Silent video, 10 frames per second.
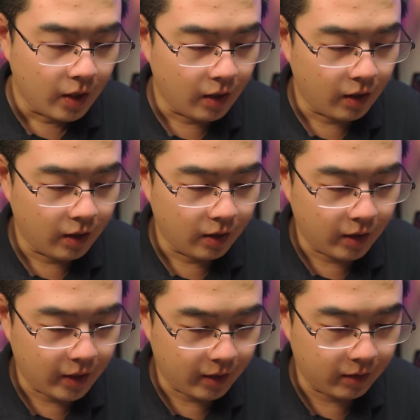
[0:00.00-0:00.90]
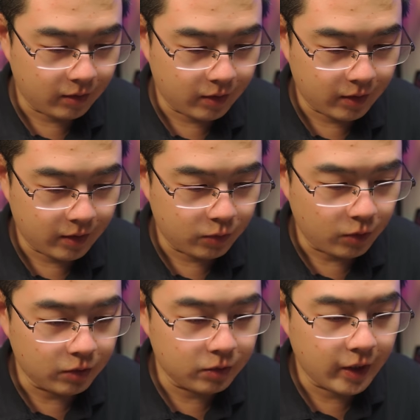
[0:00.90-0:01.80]
and you
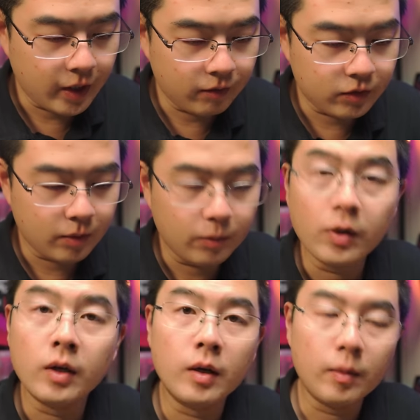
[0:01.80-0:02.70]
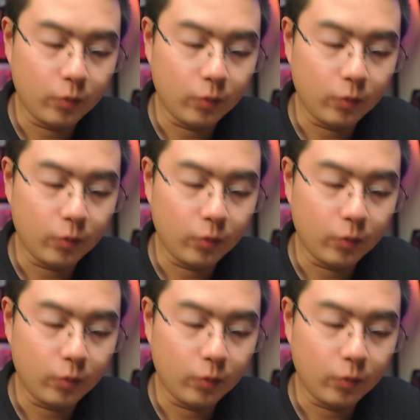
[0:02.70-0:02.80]
also have some